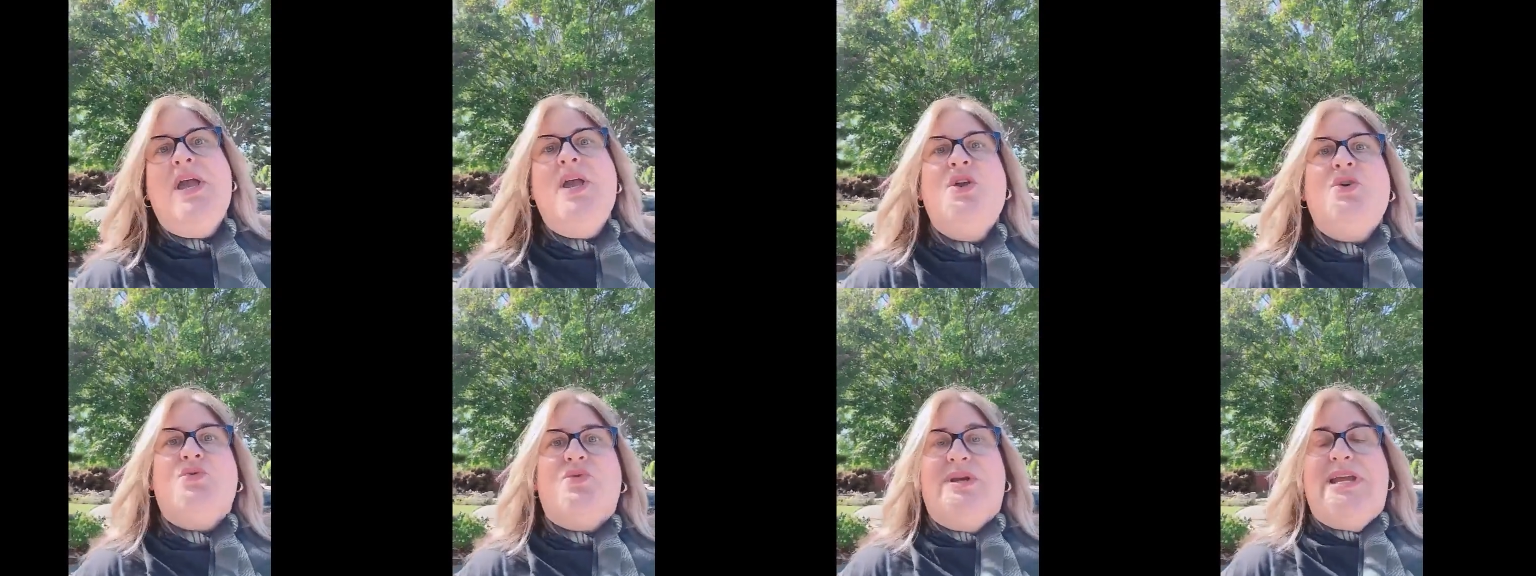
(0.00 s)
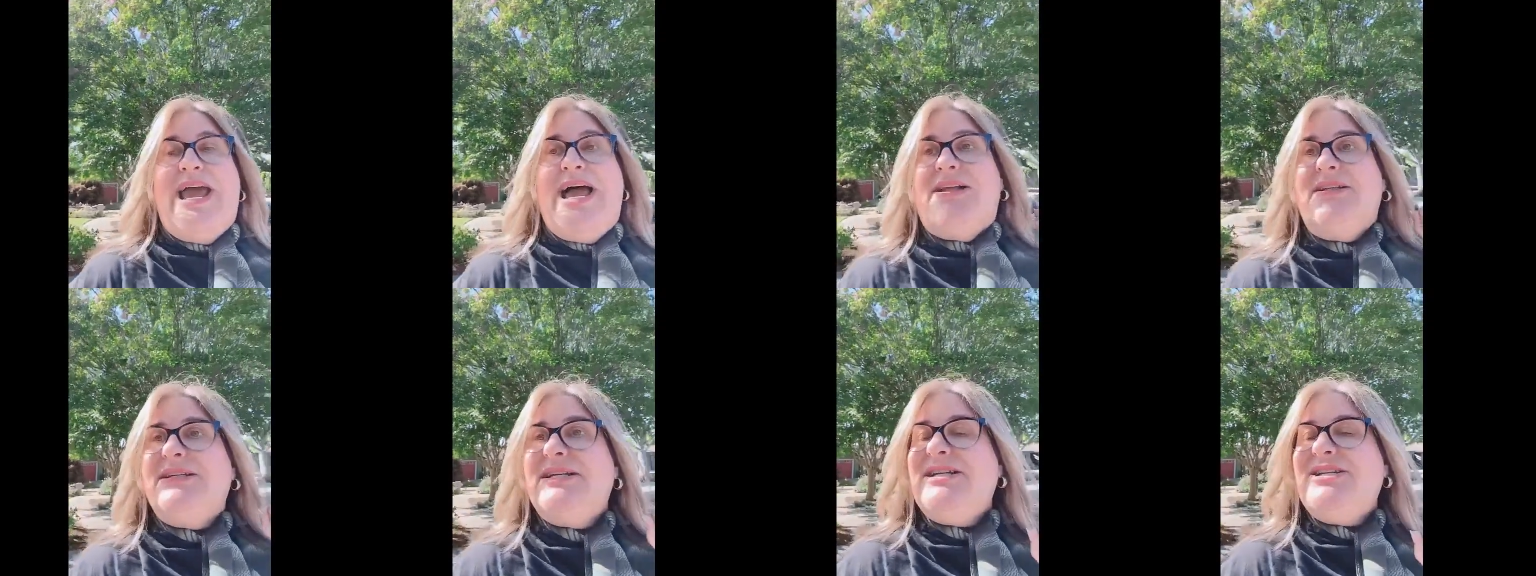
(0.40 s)

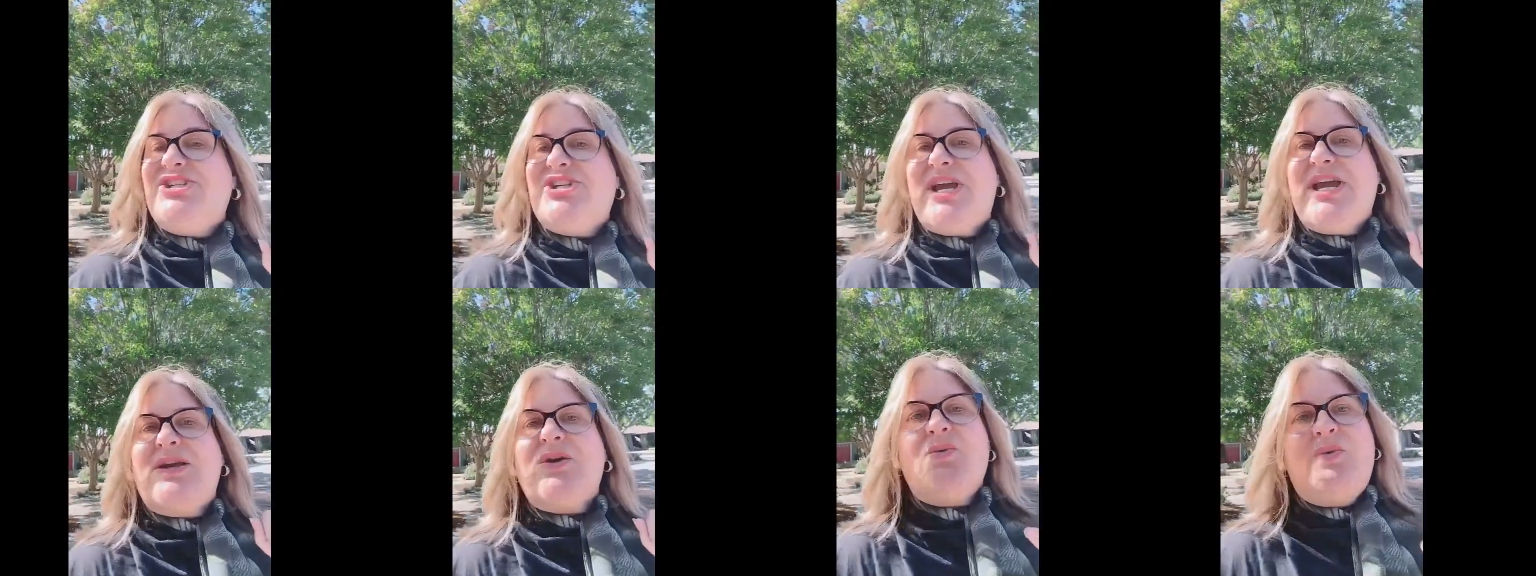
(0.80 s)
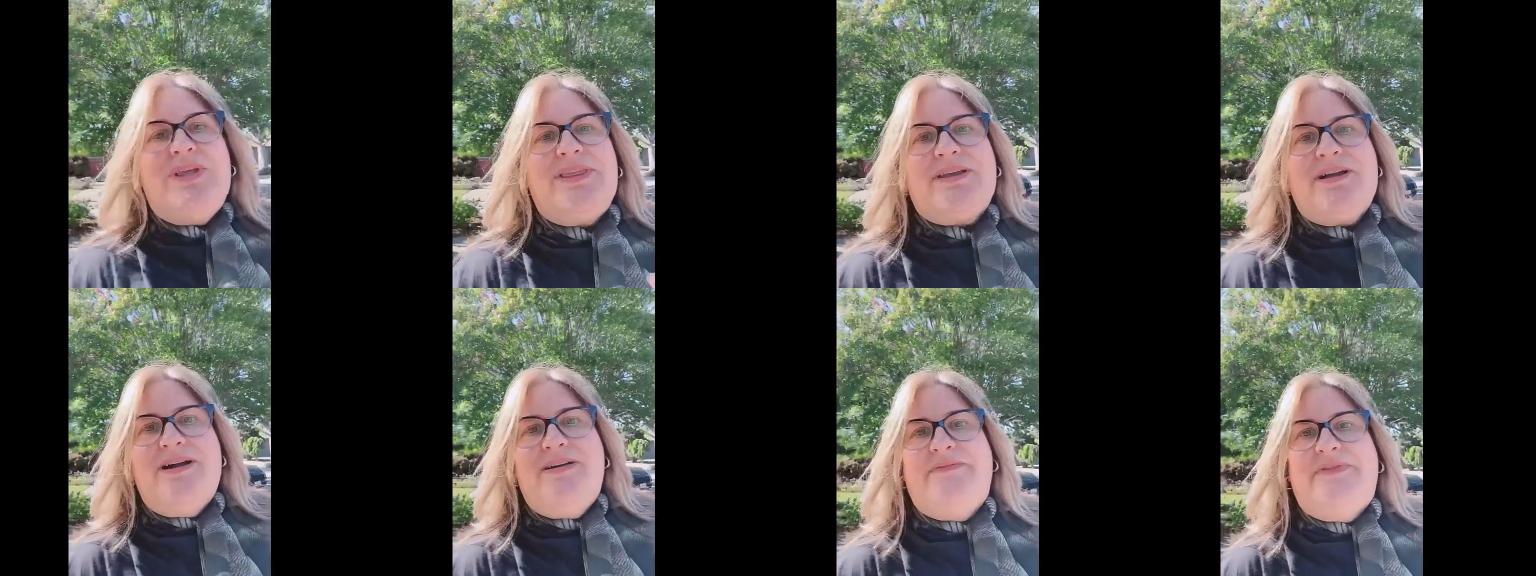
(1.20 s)
Reality check with
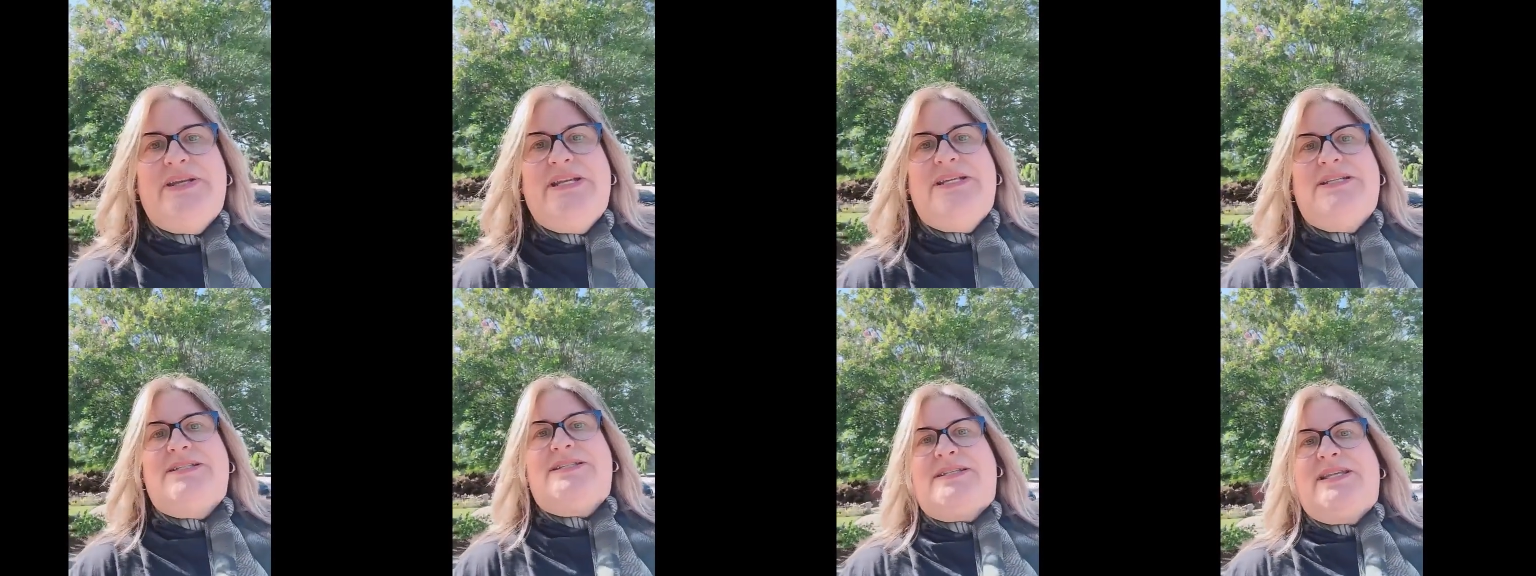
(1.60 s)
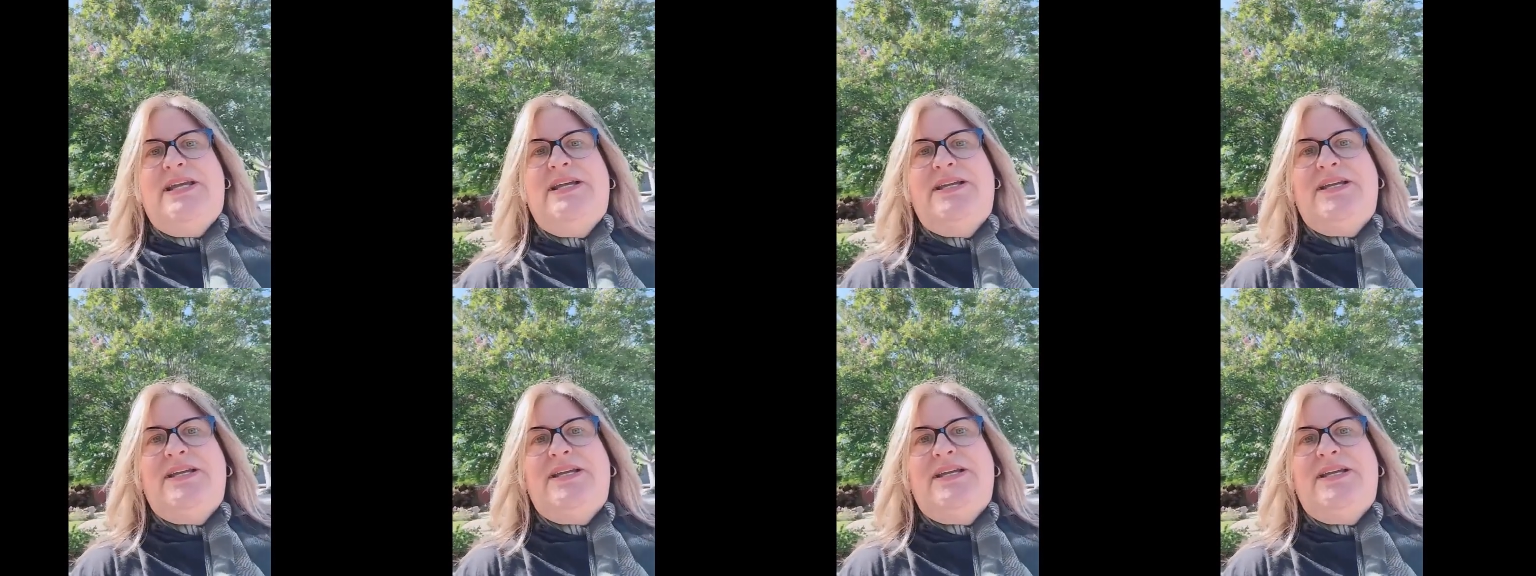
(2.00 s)
confidence.